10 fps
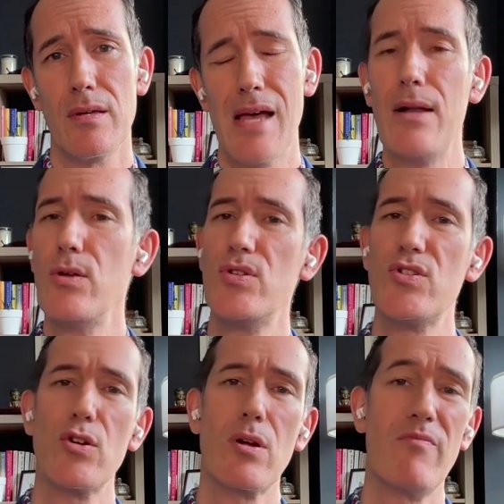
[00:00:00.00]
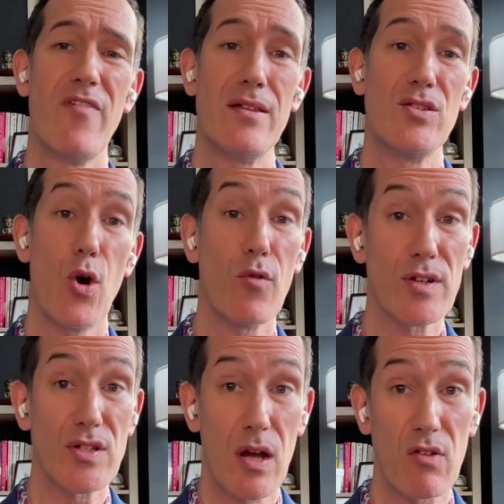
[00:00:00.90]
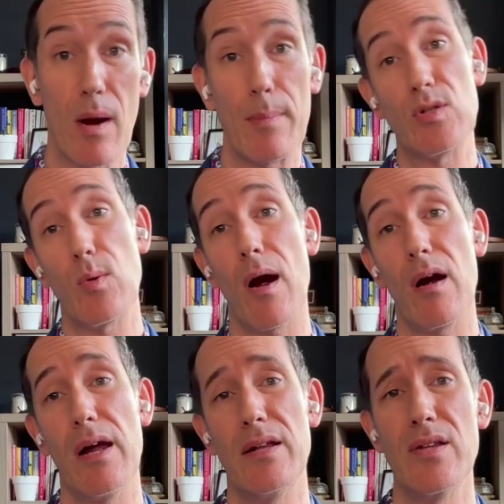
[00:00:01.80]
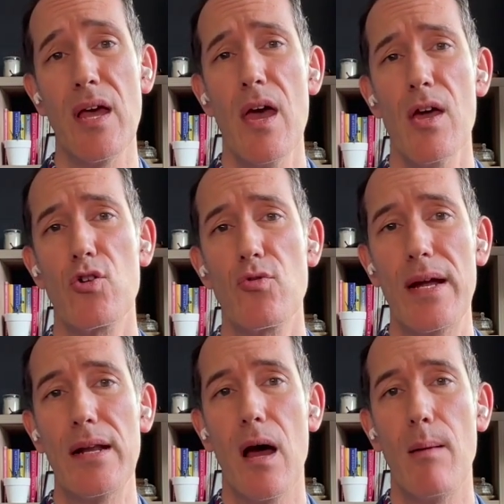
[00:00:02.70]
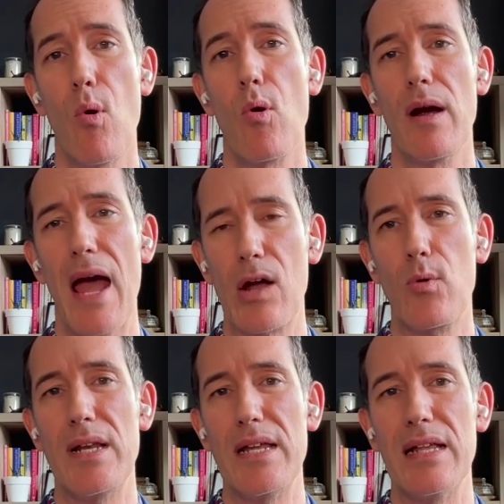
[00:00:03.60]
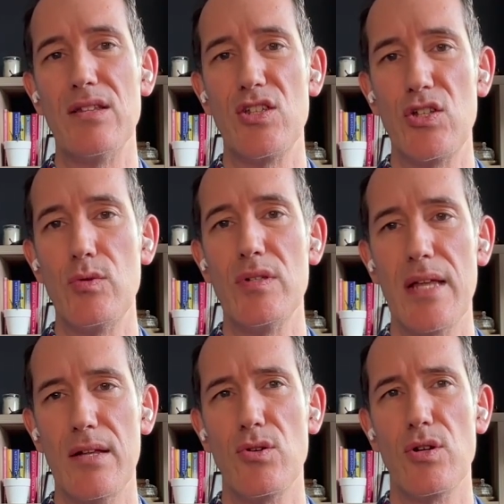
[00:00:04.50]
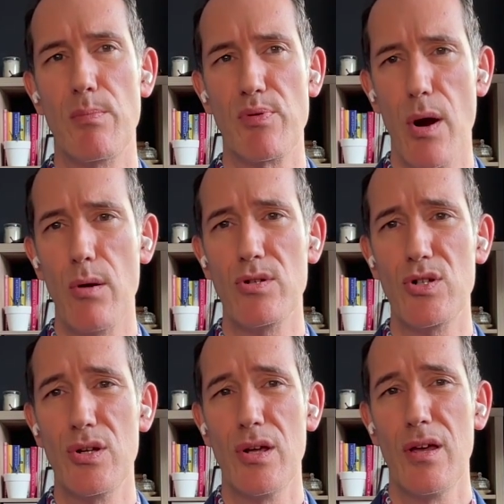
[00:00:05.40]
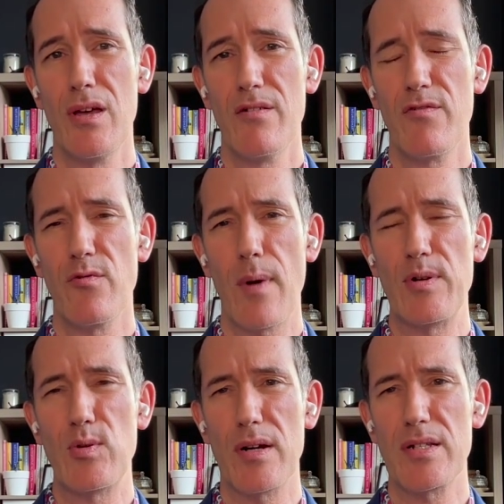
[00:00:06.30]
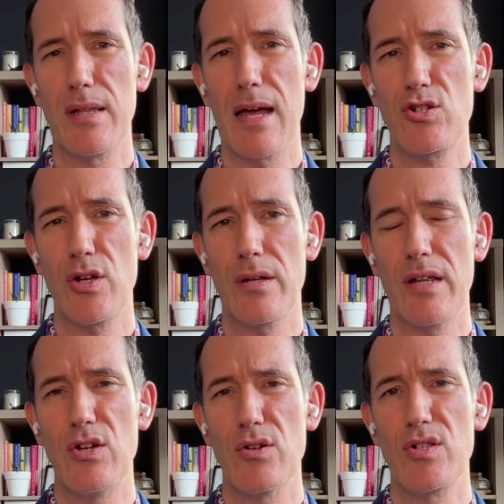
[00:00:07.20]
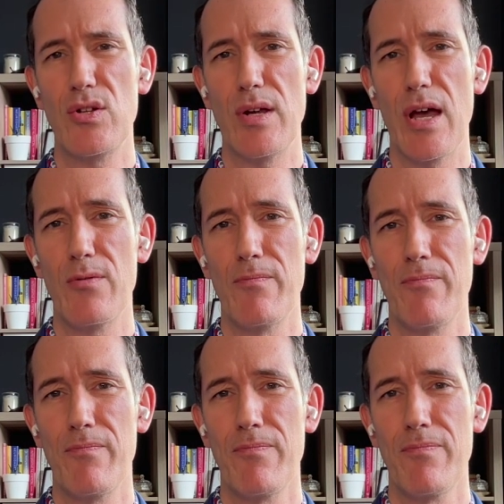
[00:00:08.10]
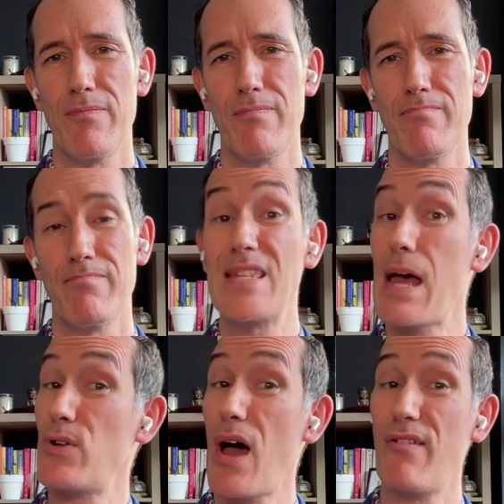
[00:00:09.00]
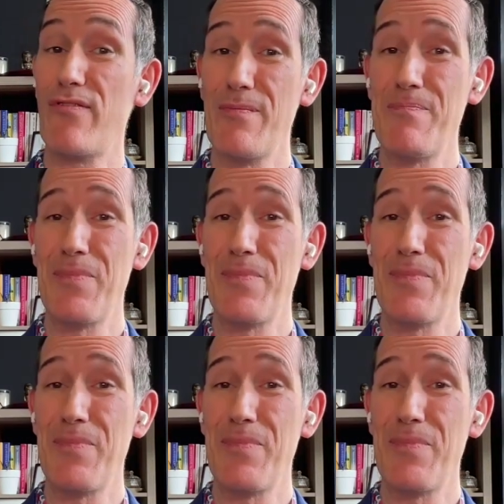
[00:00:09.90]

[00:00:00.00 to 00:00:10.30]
How do you circumvent oversung repertoire and create a more equity and student-centered approach for repertoire selection in your studio? Sound off.